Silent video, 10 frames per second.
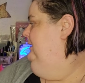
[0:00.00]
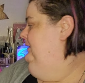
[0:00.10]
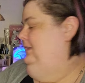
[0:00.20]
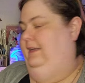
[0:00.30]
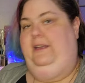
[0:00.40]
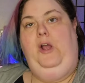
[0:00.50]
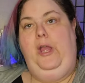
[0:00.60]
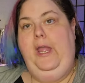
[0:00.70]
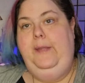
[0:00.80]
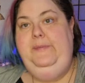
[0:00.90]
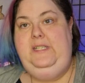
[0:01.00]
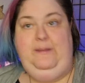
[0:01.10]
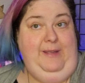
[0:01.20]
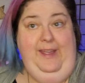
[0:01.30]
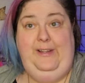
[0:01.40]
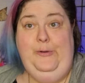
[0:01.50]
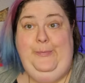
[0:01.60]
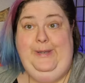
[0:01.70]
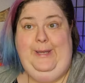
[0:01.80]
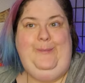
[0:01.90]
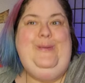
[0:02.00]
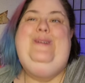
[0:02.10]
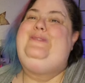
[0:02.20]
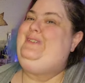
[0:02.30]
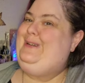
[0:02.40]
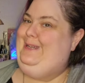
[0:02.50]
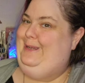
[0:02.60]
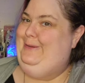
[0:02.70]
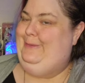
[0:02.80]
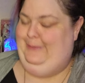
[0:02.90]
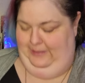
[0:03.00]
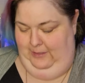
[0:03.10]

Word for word: It's like an Ipsy bag opening, but for you.